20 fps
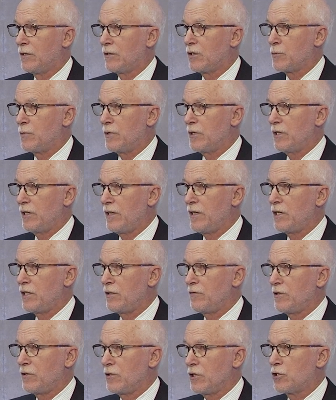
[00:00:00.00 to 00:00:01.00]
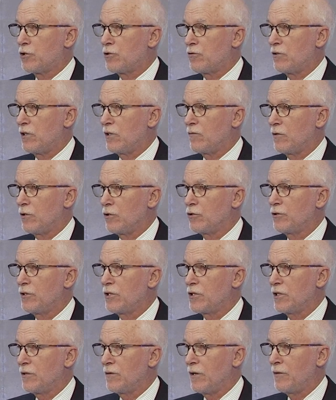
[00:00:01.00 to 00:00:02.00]
Because by the end of the Industrial Revolution,
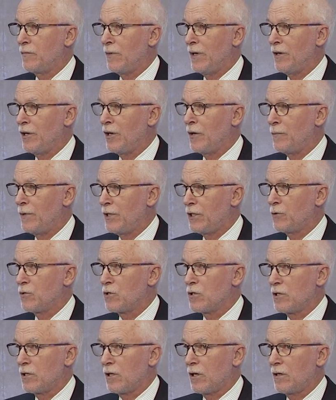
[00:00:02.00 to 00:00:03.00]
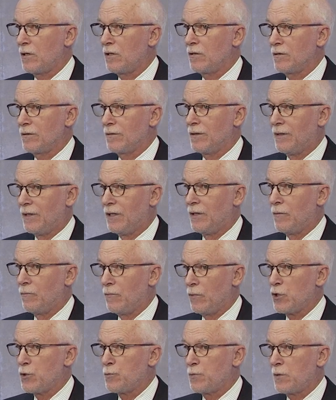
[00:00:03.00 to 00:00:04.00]
it's unambiguously clear that
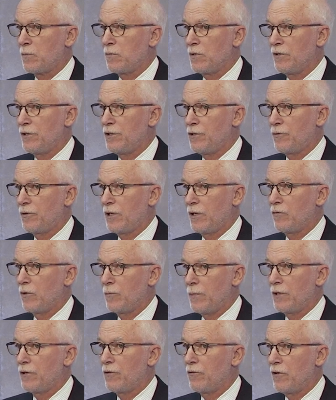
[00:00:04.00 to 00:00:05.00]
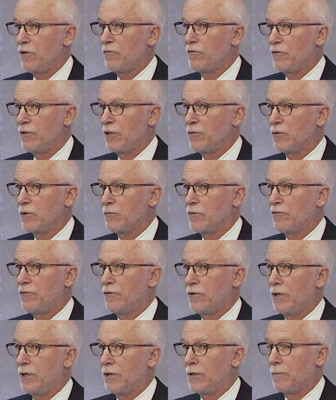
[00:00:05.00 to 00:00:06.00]
most people in the UK were better off than they were
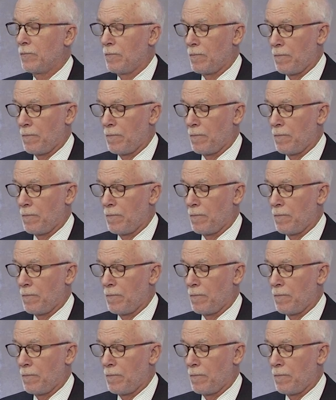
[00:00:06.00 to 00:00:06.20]
beforehand.